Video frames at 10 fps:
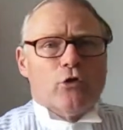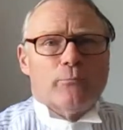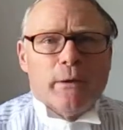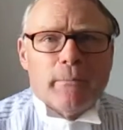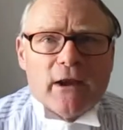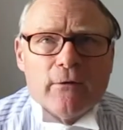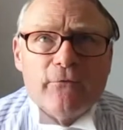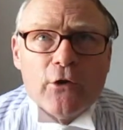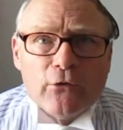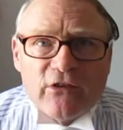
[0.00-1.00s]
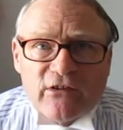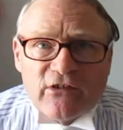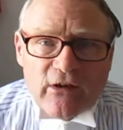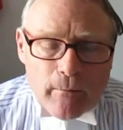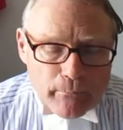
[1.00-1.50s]
could be a bit confusing to
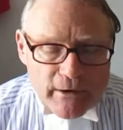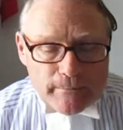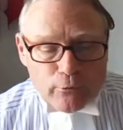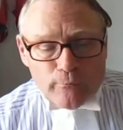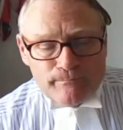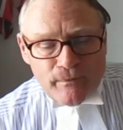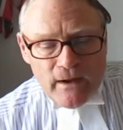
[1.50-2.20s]
some people.